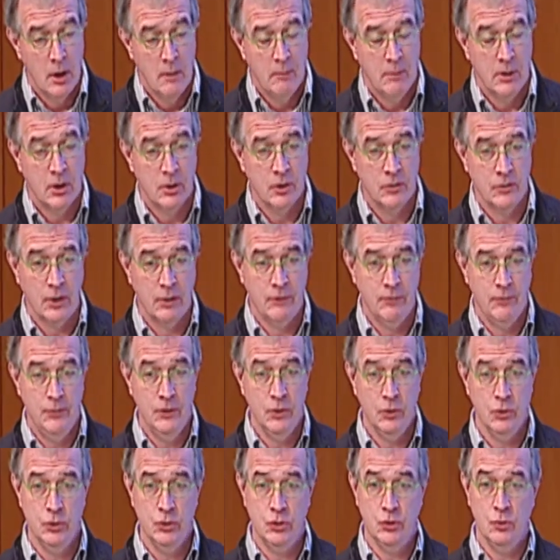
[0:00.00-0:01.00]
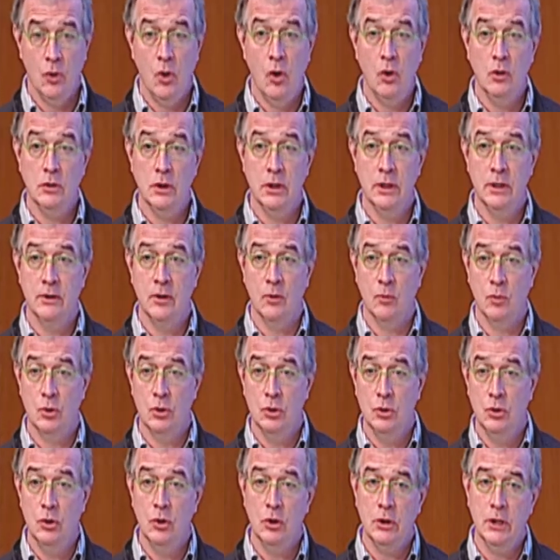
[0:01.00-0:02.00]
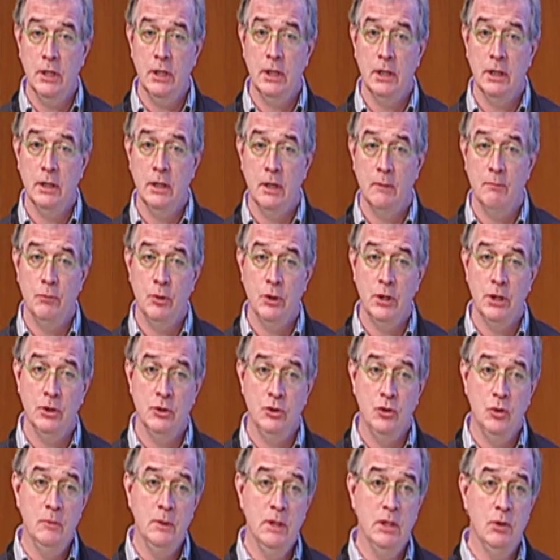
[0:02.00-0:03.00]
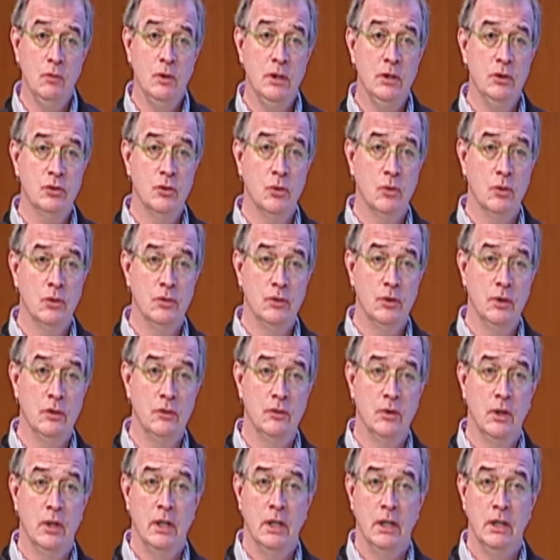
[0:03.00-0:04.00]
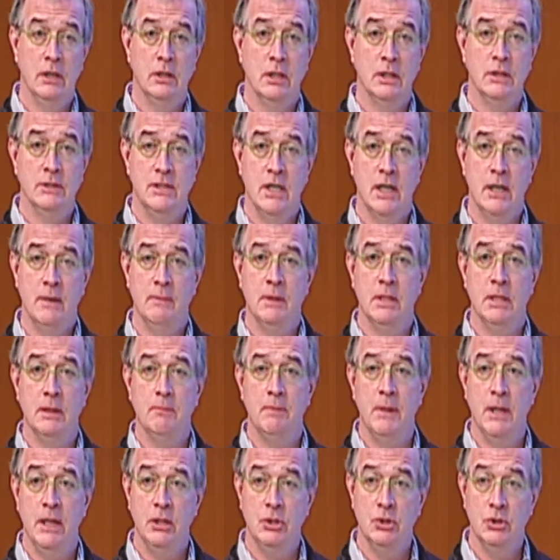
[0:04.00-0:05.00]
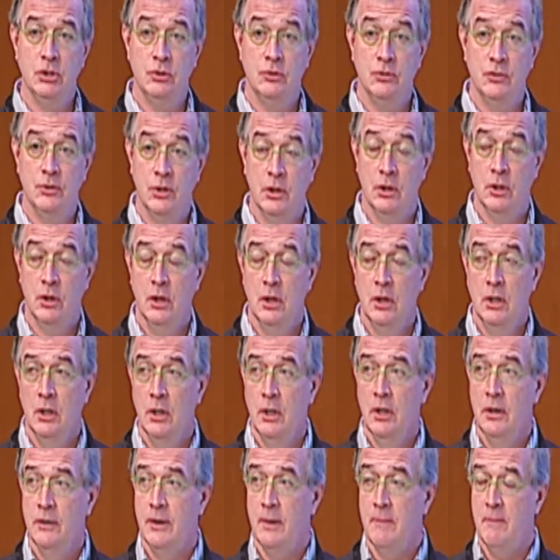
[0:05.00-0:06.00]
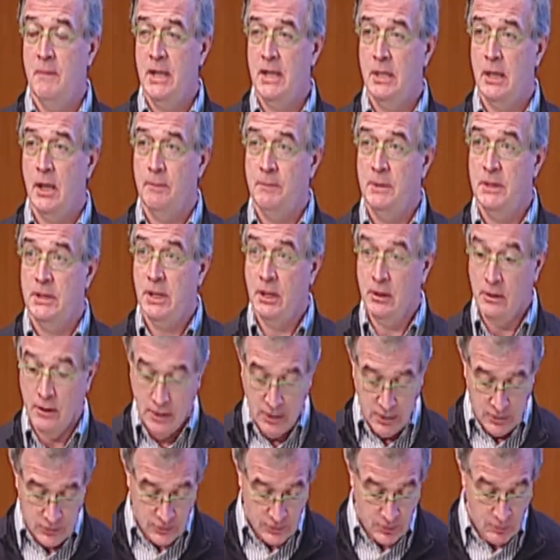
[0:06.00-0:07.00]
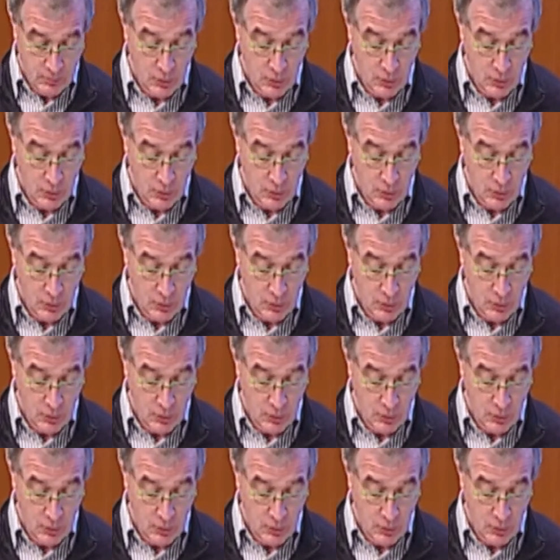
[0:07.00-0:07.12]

because I feel strongly that we're looking and putting too many resources into examining patients that may not be telling us the